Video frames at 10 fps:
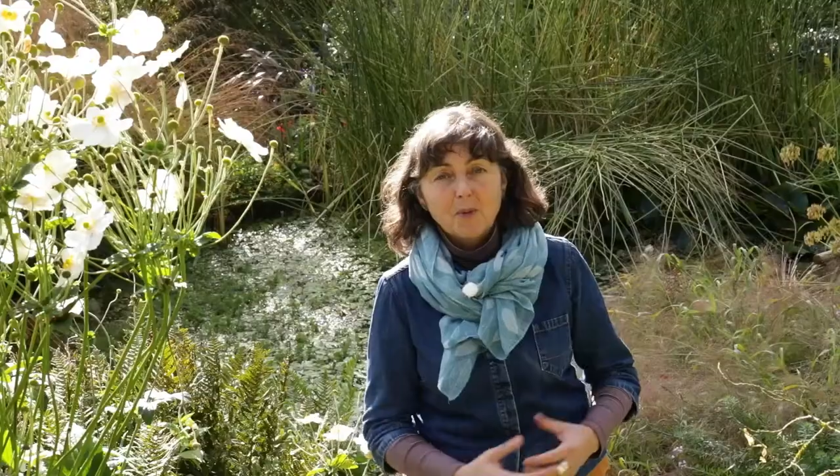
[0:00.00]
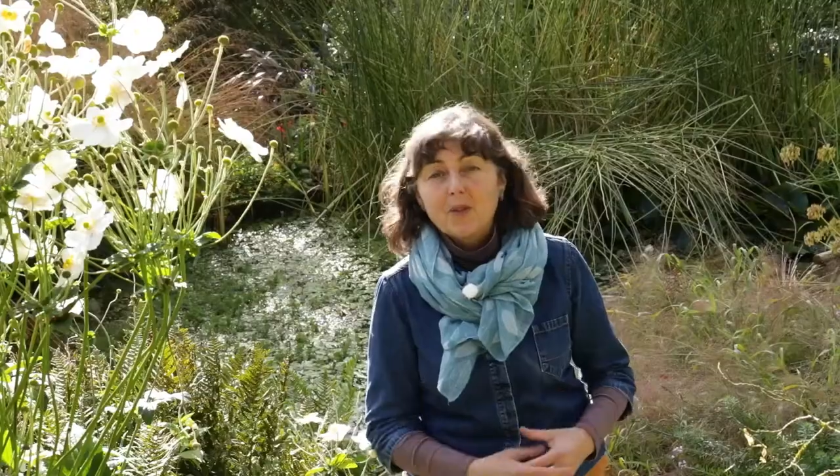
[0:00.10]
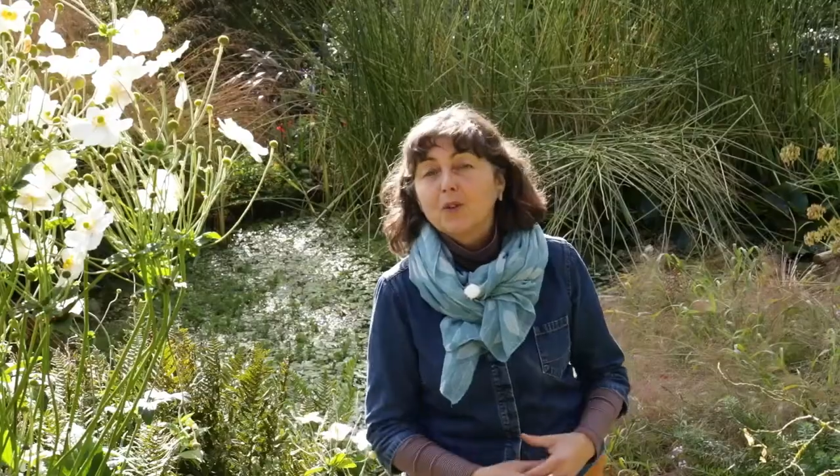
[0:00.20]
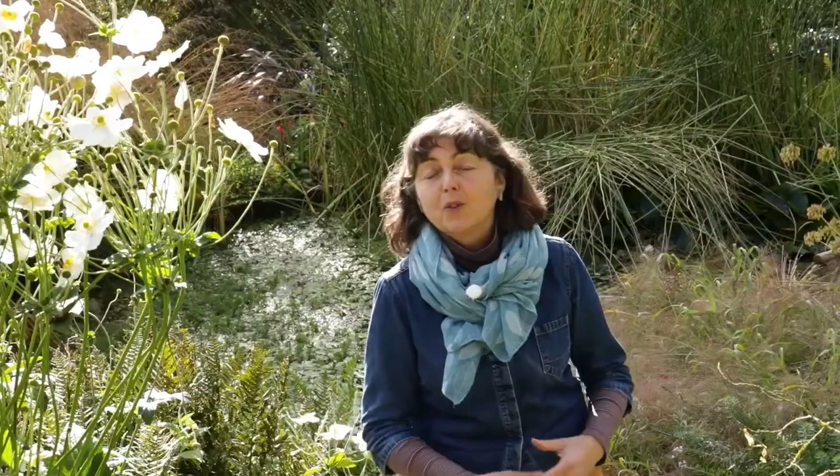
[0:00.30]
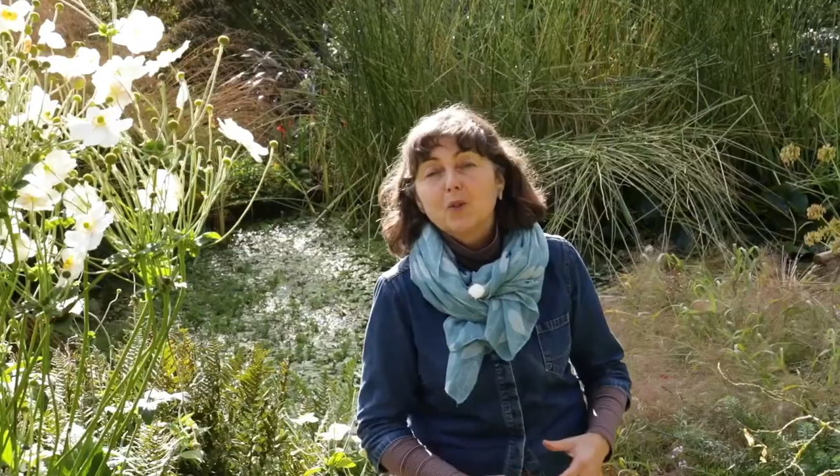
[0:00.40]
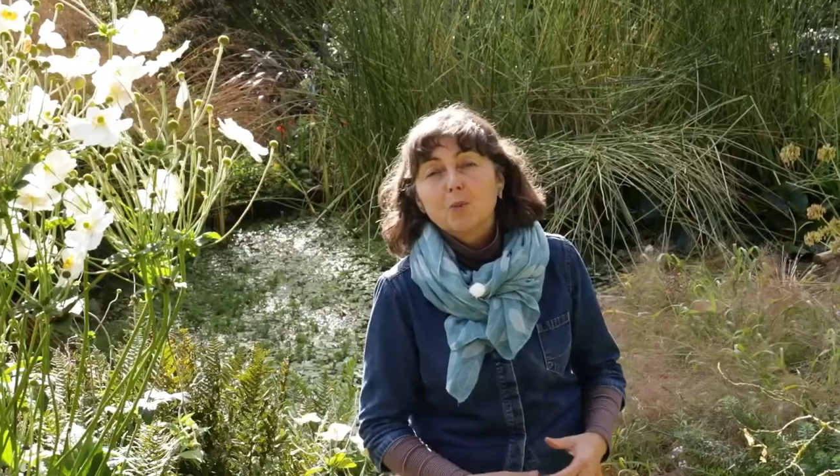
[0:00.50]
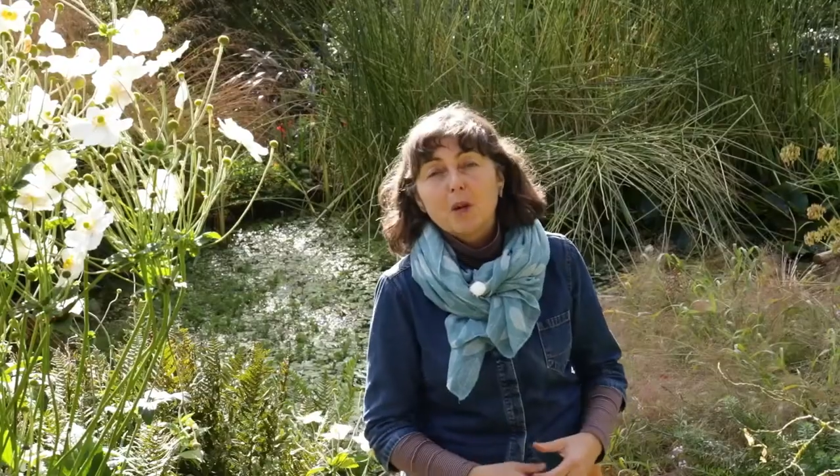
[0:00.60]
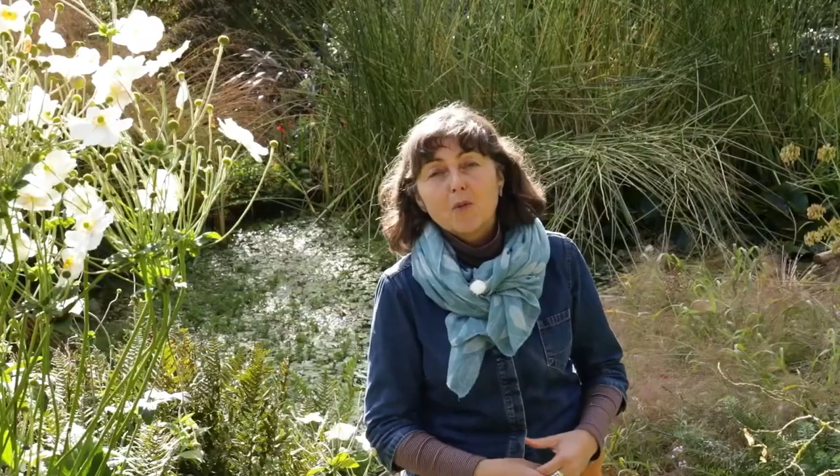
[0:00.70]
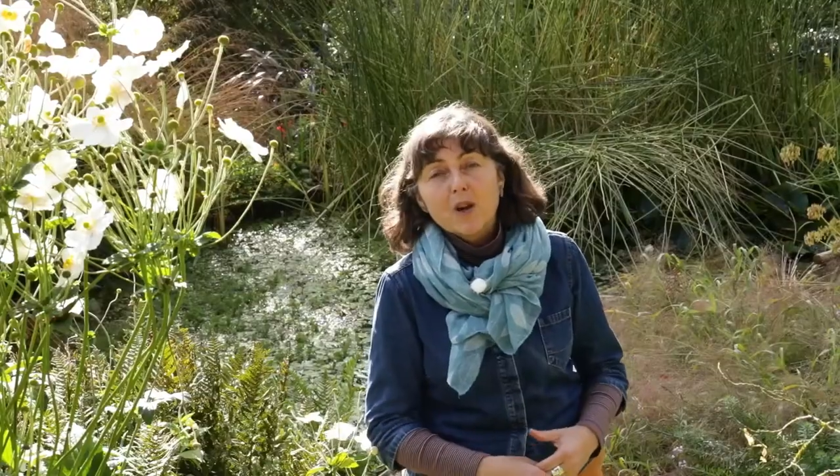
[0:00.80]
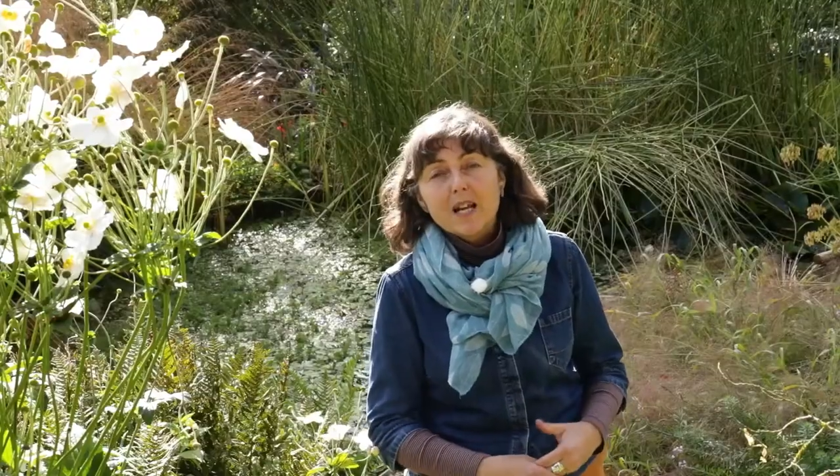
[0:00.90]
And we thought this would
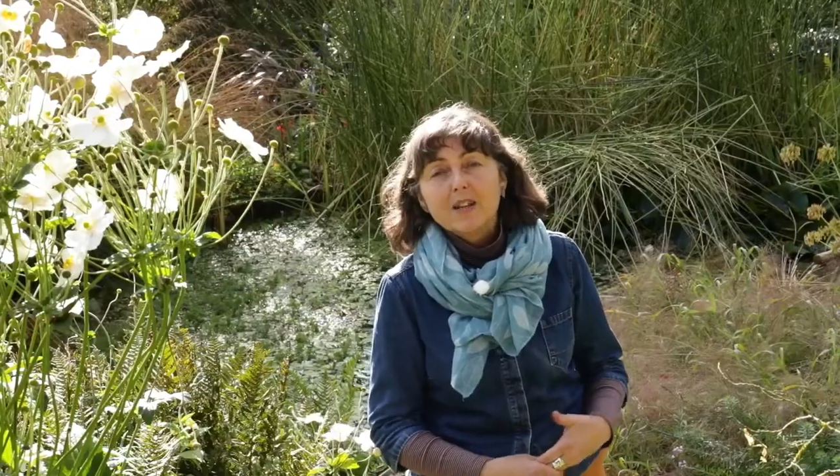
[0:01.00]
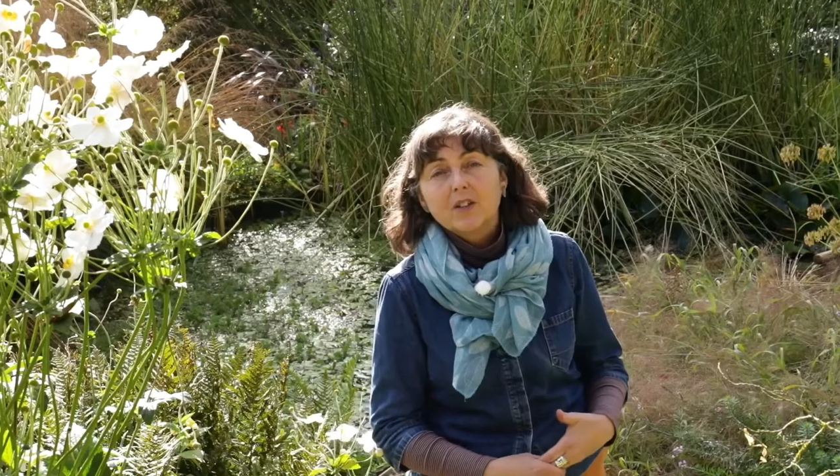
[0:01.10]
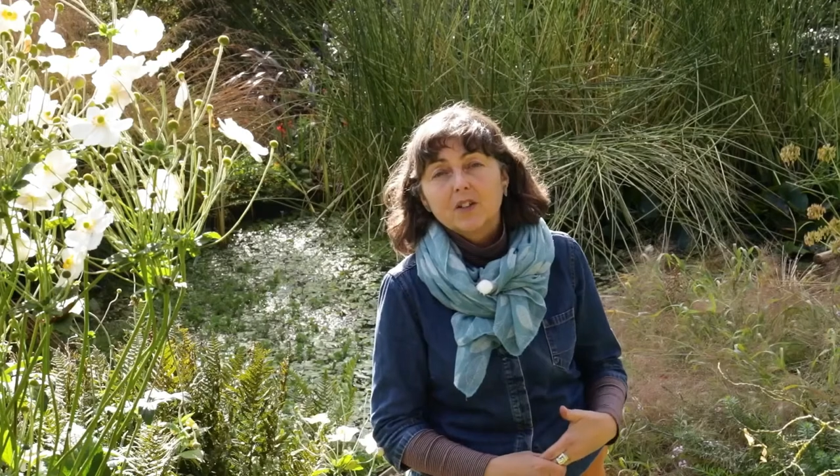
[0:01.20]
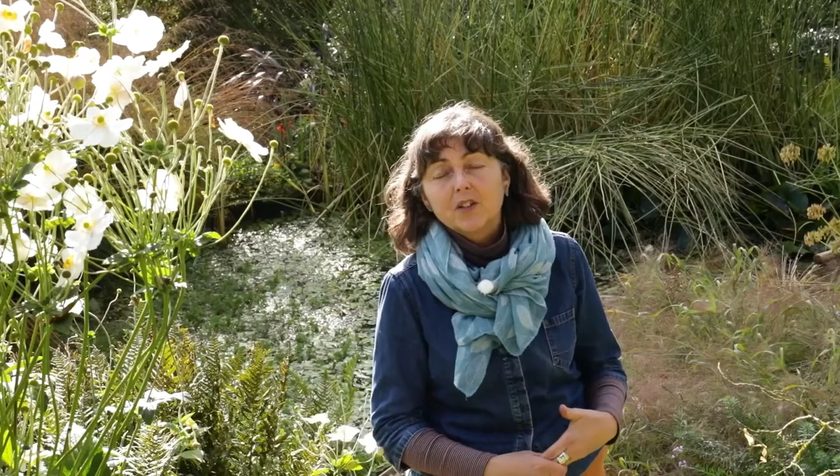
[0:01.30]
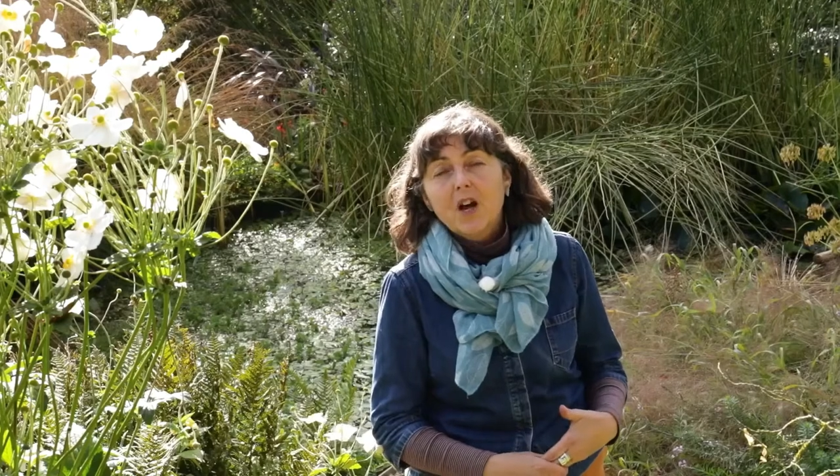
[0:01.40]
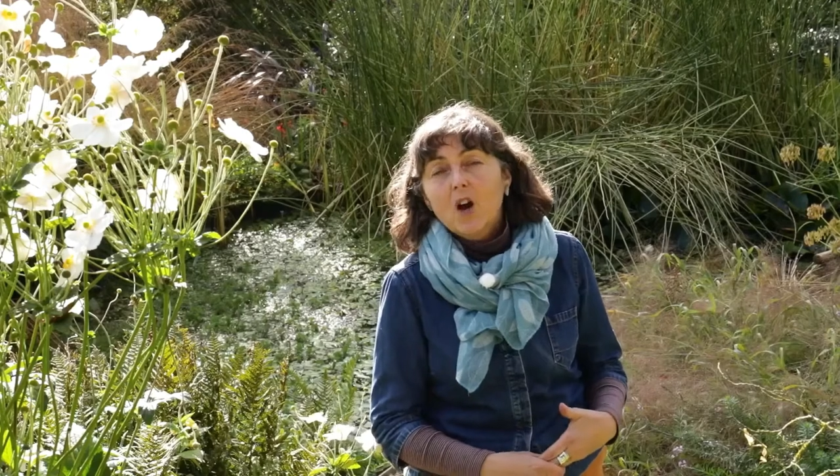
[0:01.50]
be a really good